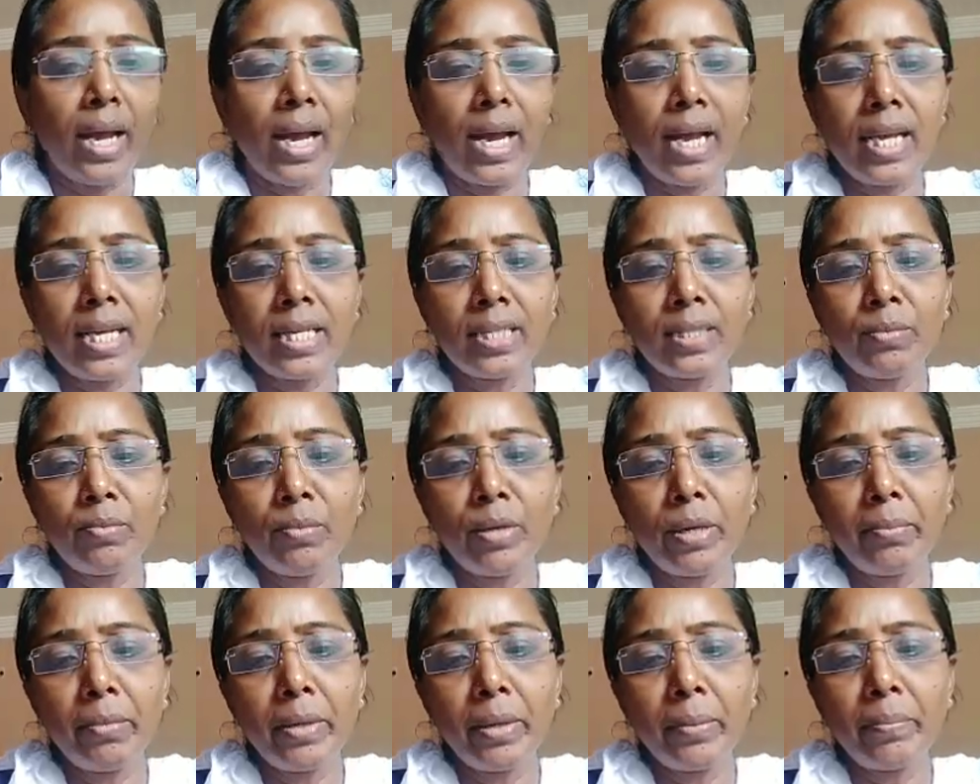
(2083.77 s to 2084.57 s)
as
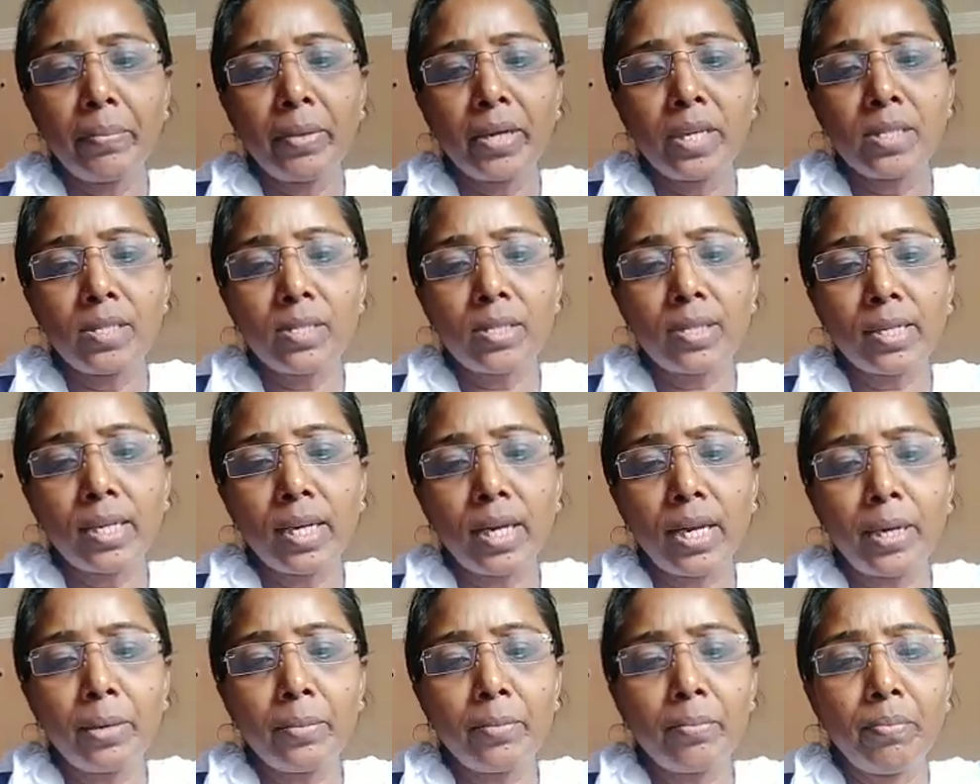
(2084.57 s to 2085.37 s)
may be
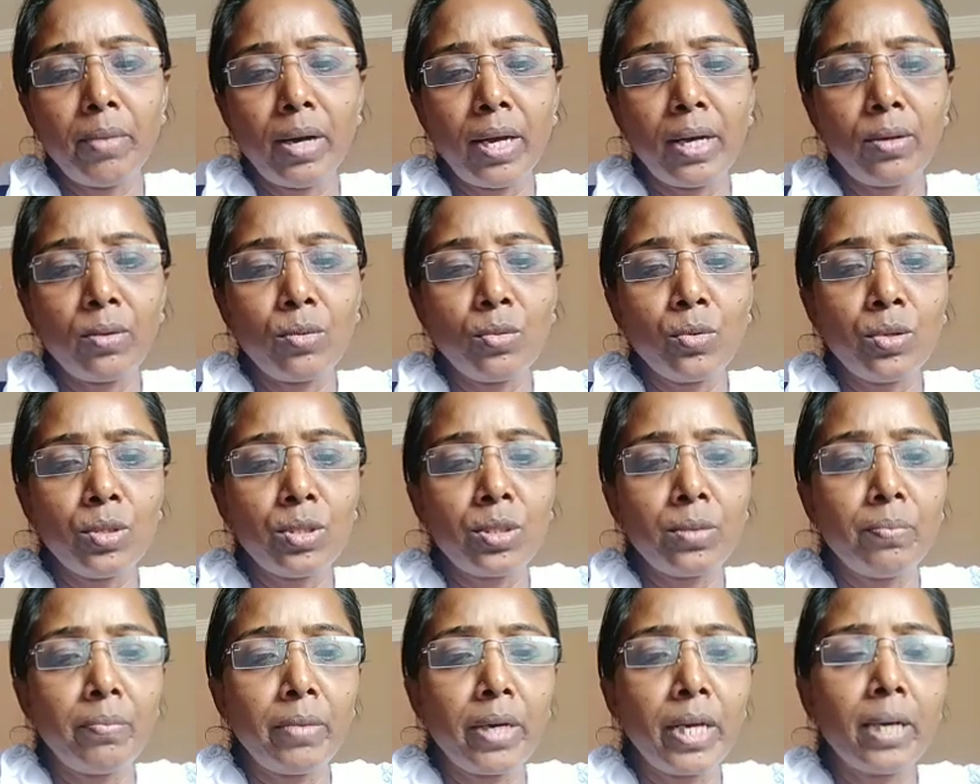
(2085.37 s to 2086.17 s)
prescribed by
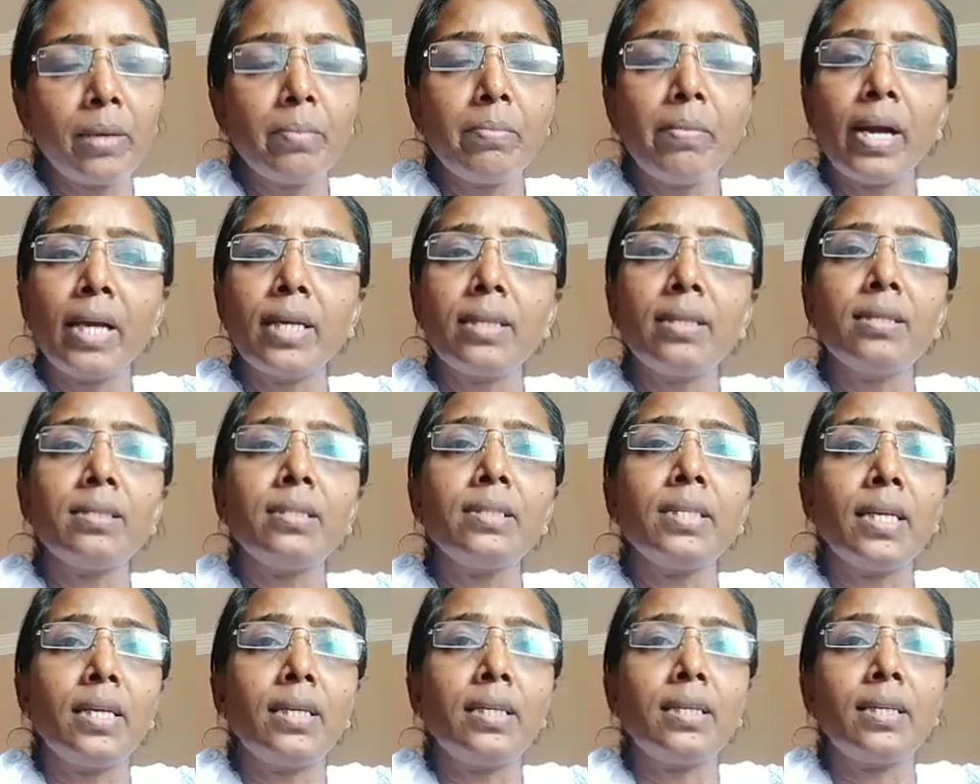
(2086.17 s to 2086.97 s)
rules made by the
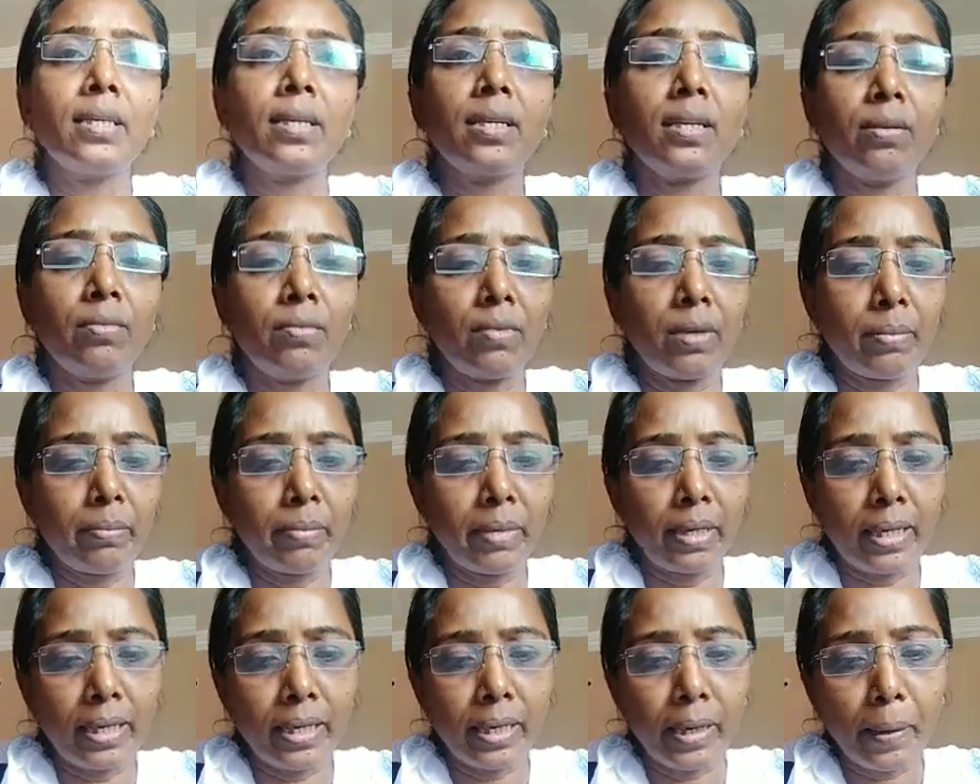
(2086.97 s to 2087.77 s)
central
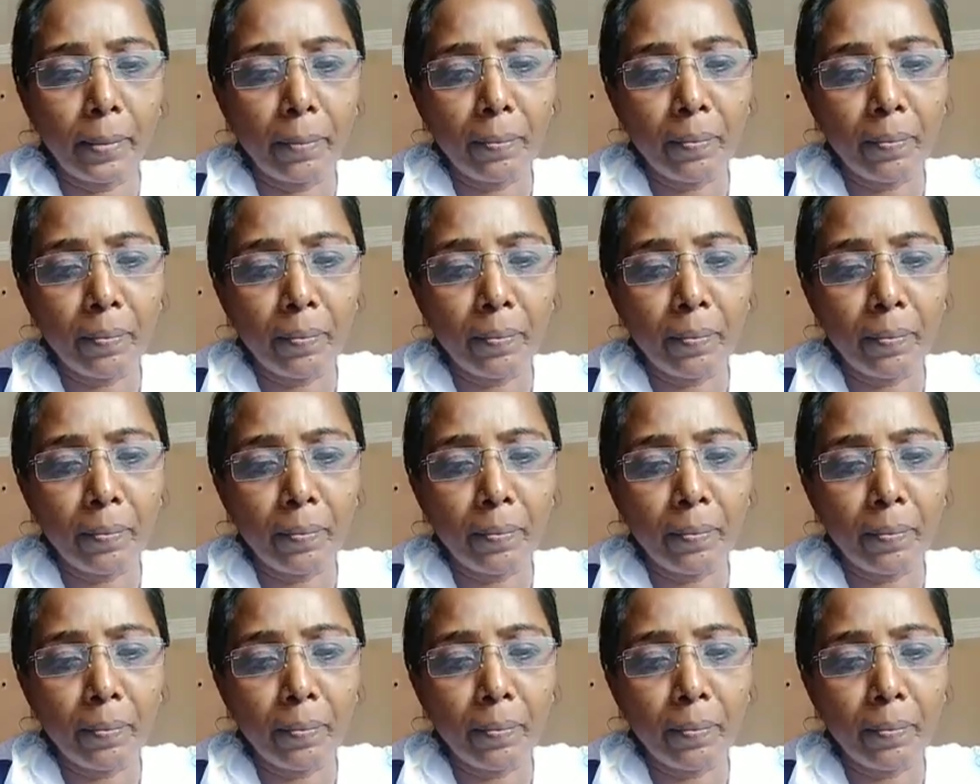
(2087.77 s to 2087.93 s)
government.